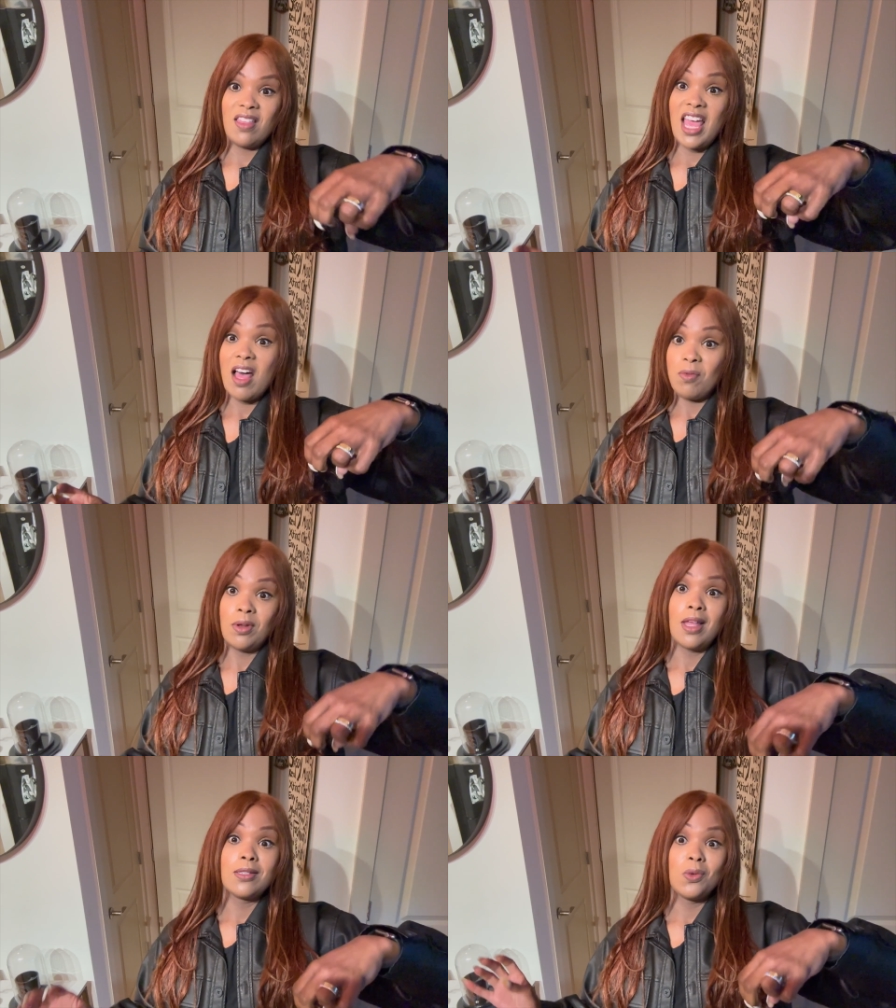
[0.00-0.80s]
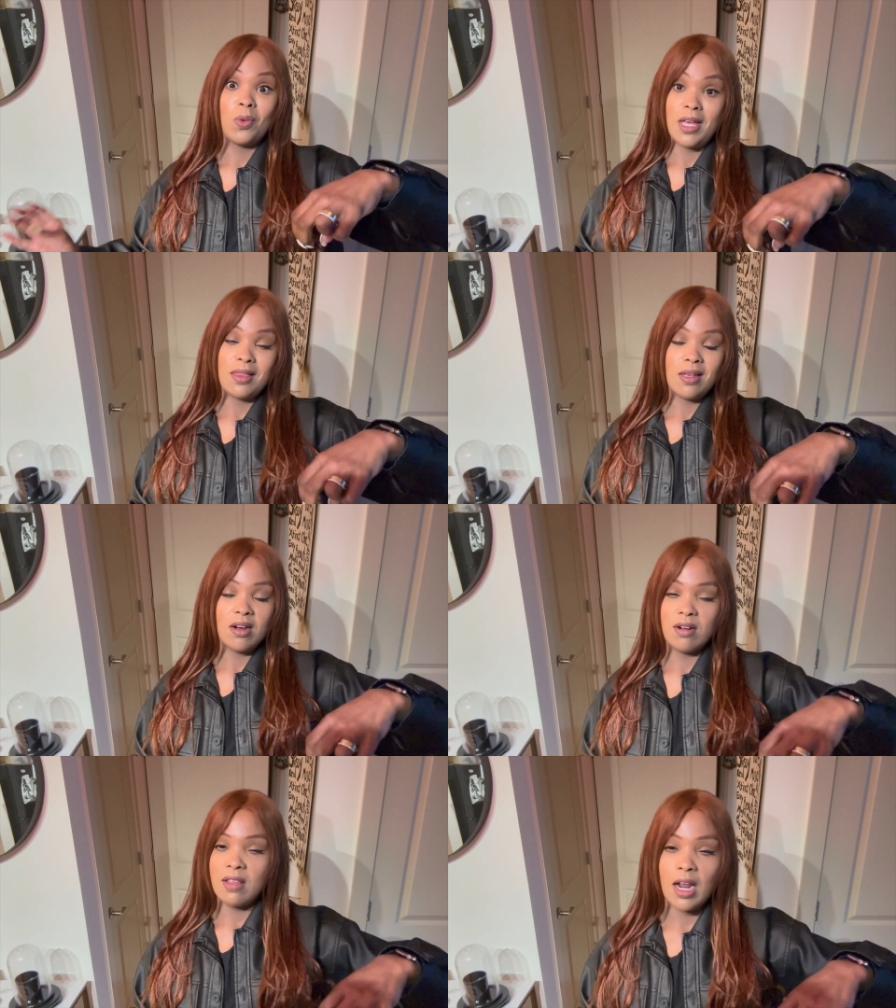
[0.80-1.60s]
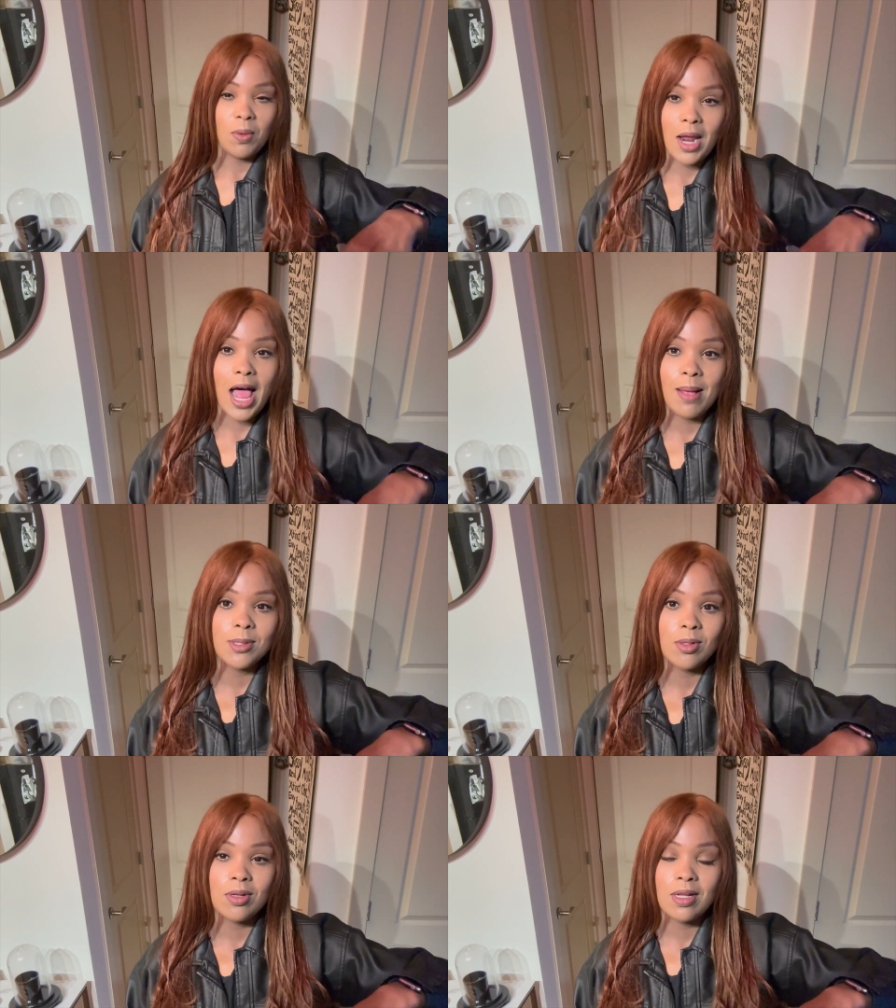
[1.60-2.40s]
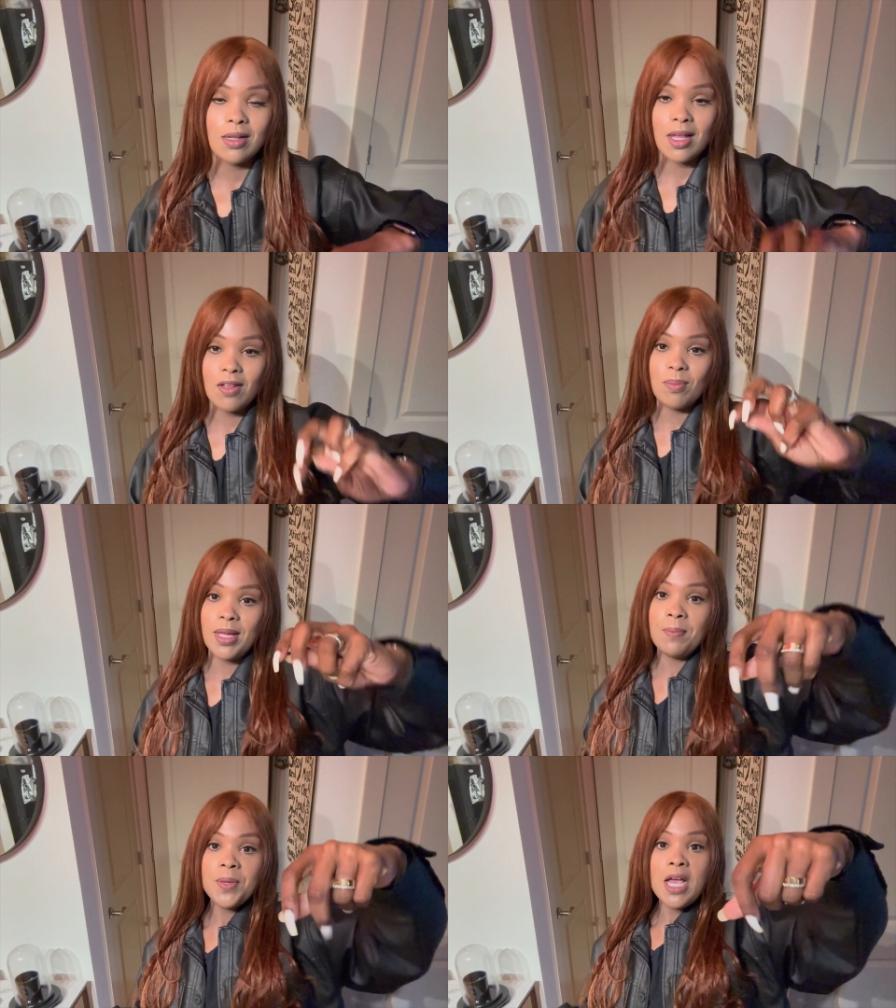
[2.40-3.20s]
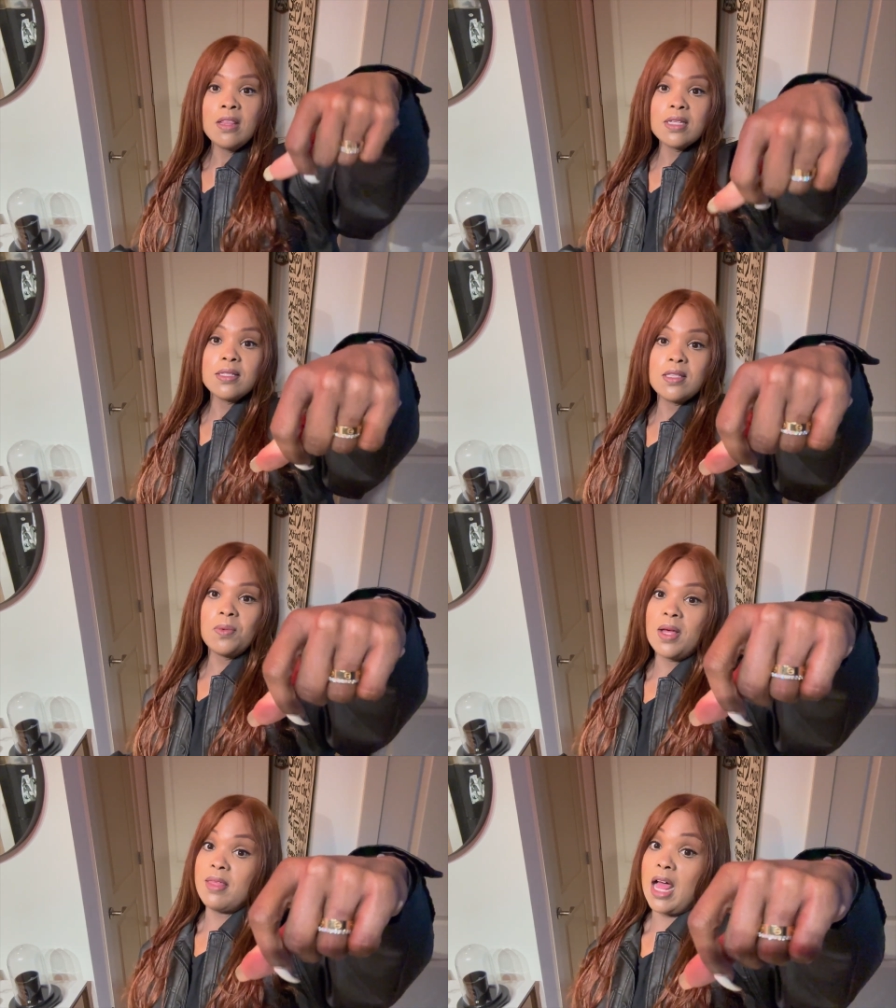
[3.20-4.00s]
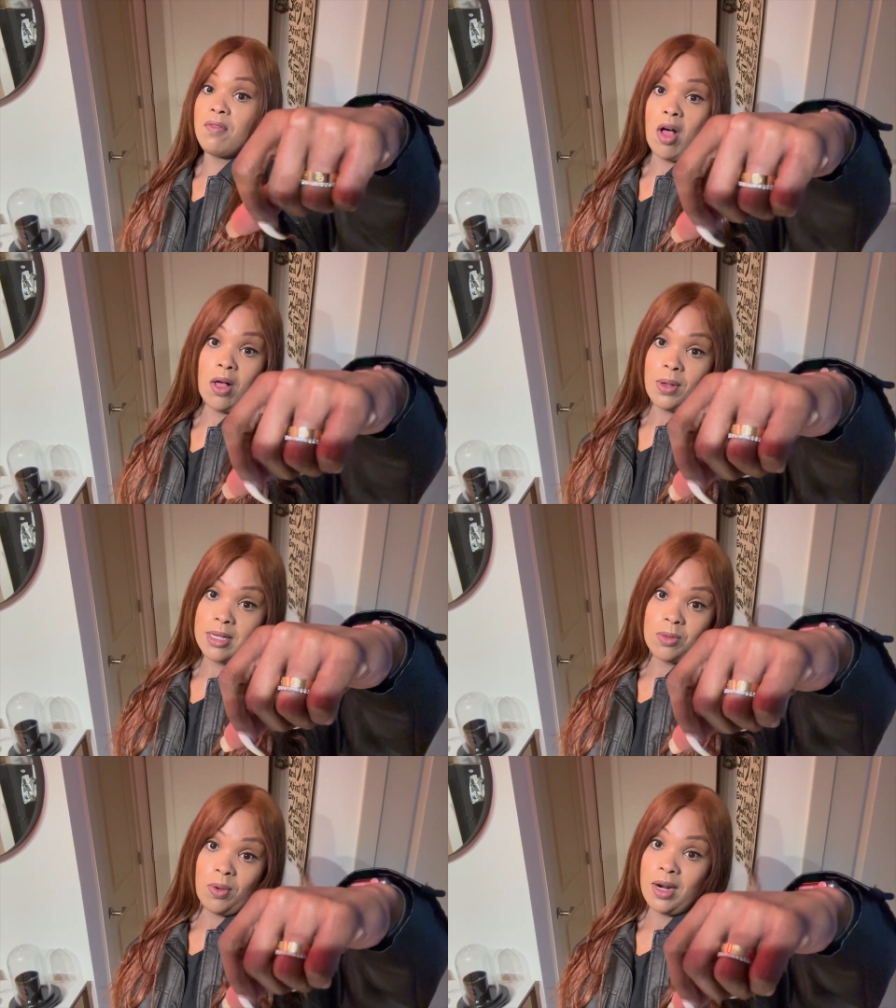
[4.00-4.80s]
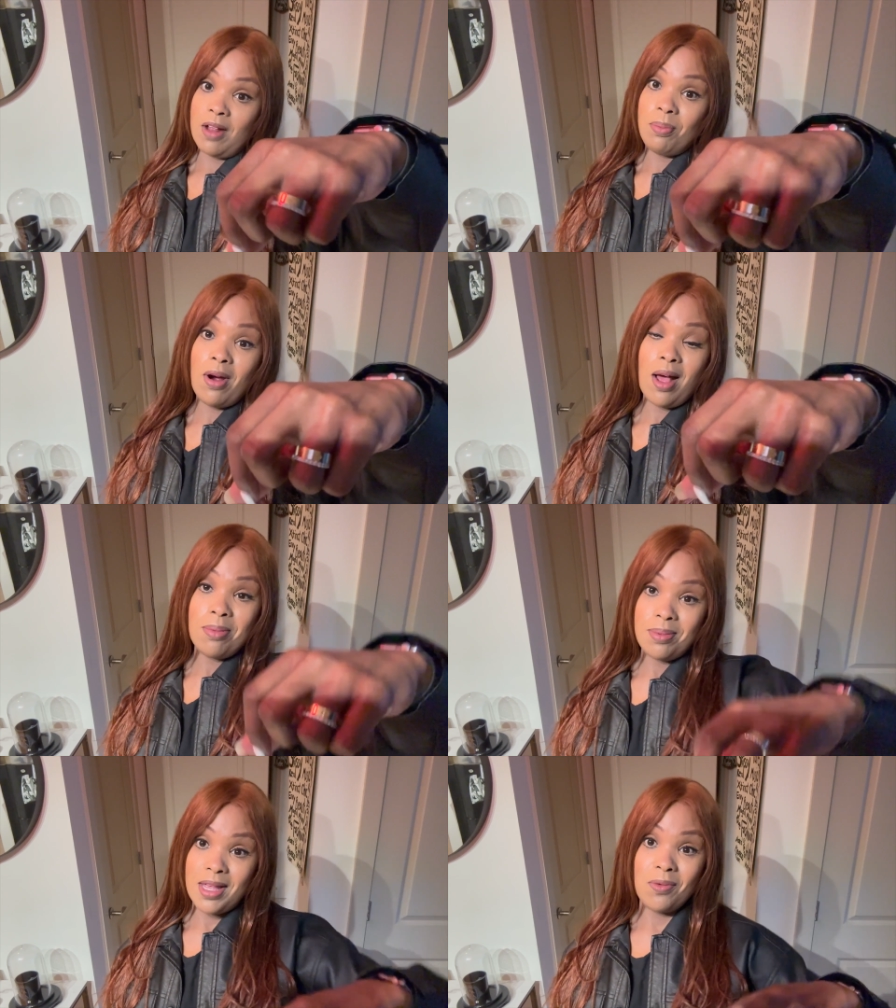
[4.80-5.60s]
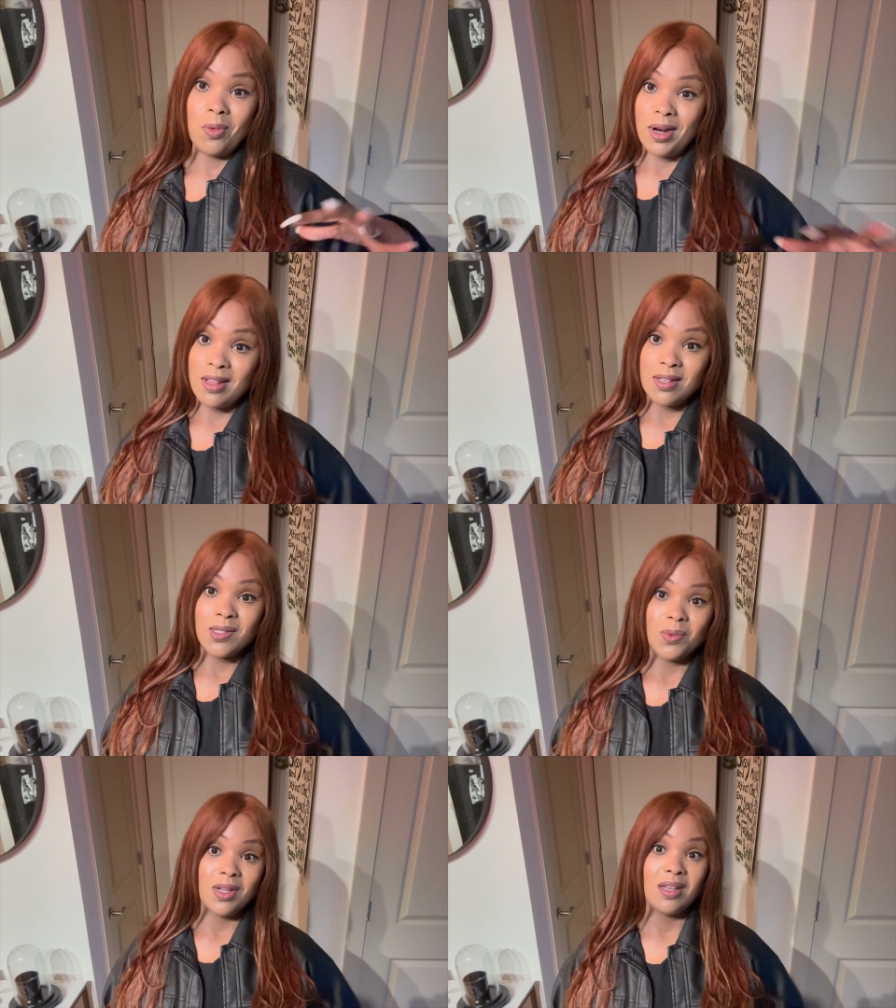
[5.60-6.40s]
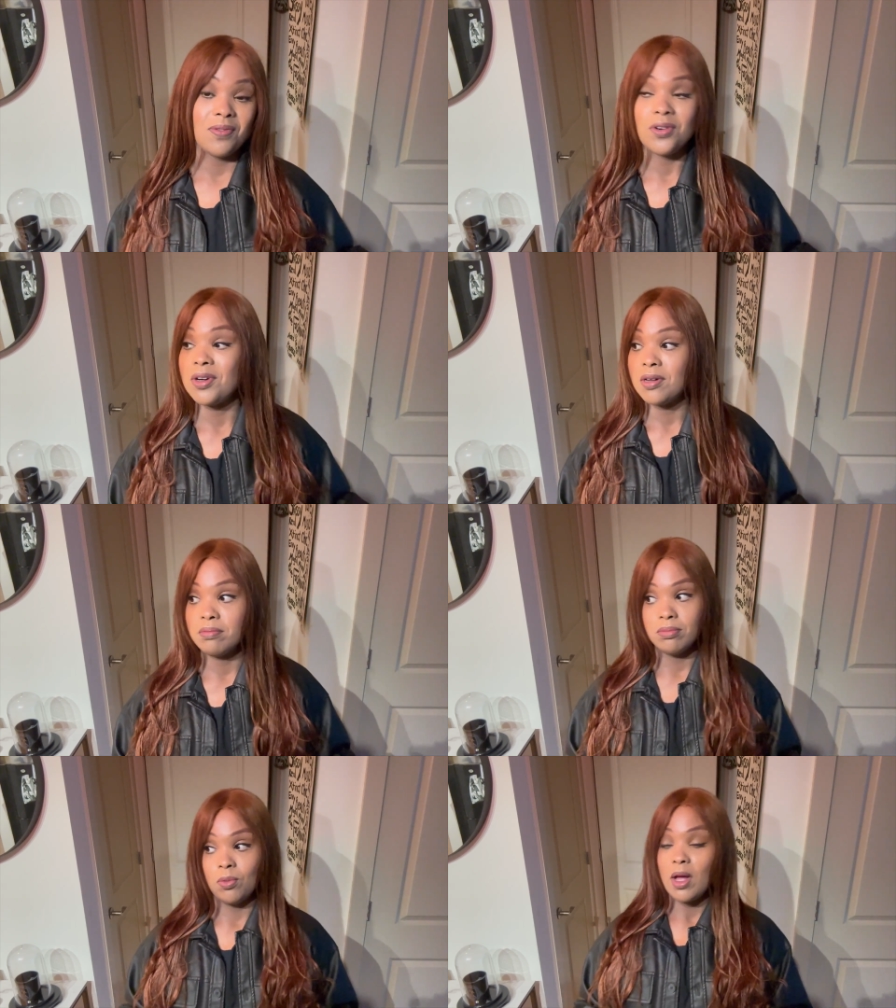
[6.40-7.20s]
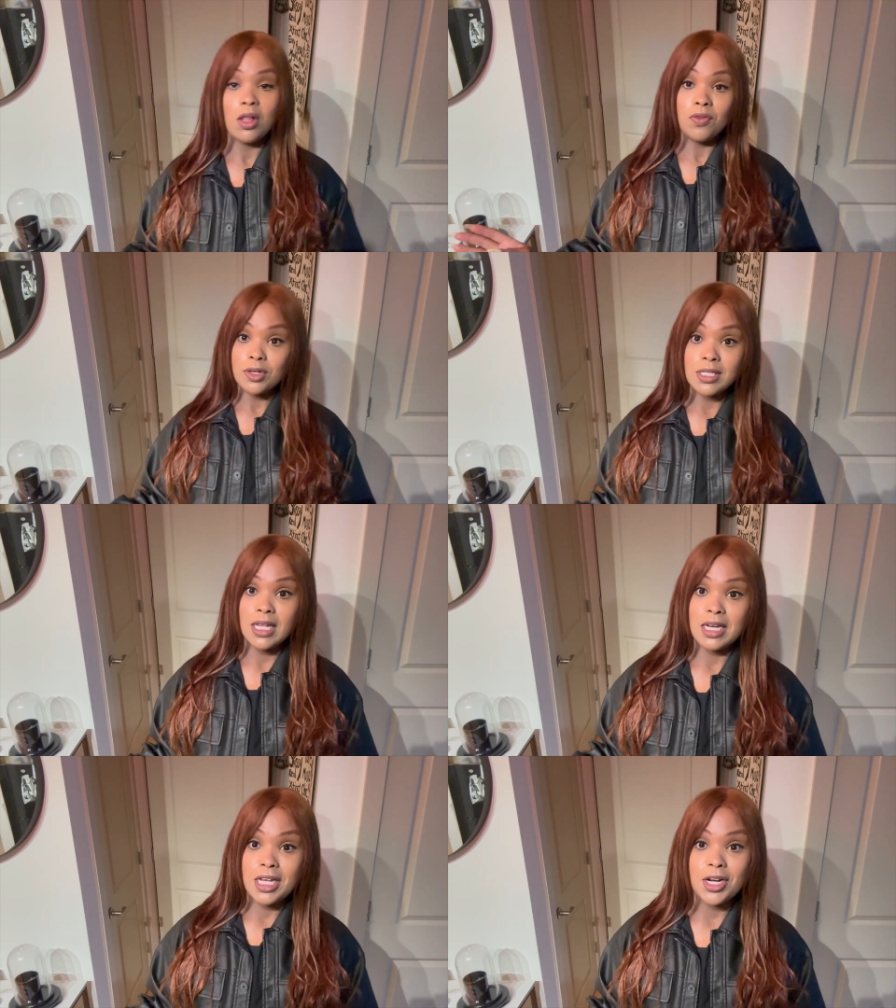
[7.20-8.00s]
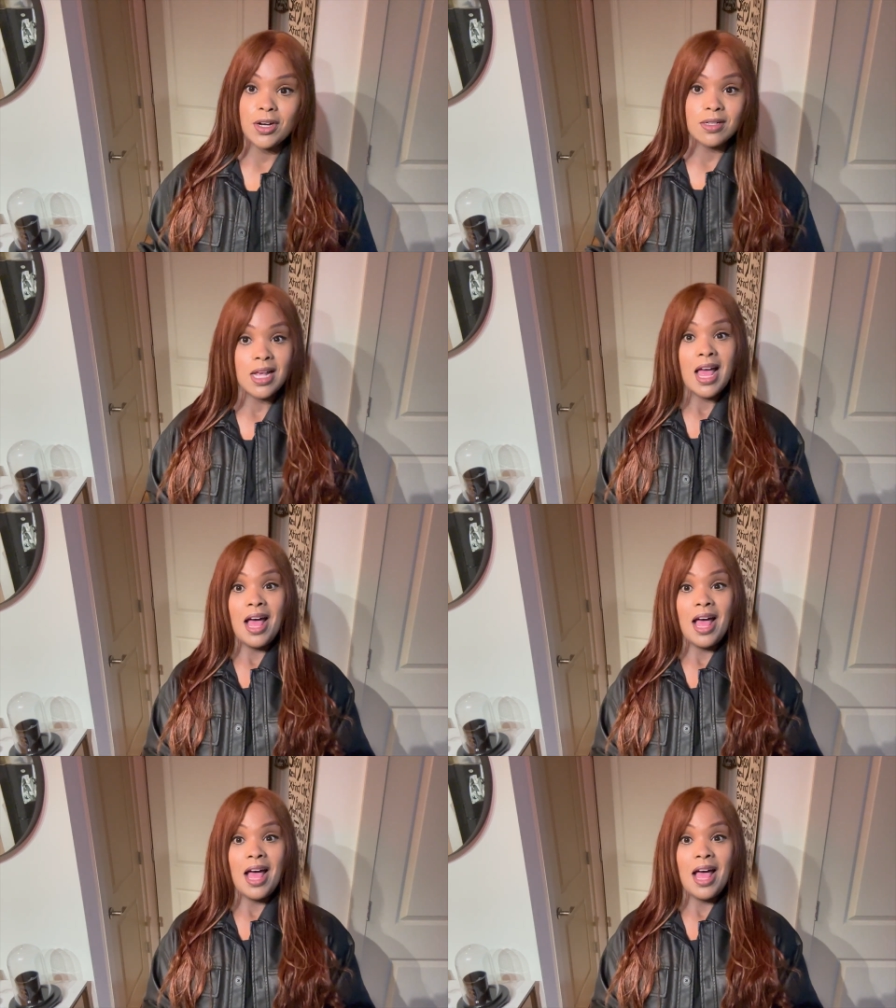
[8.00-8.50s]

they have one that's way thicker that I would absolutely love. But this is the one that I've always wanted. I've probably have wanted this ring for well over 10 years.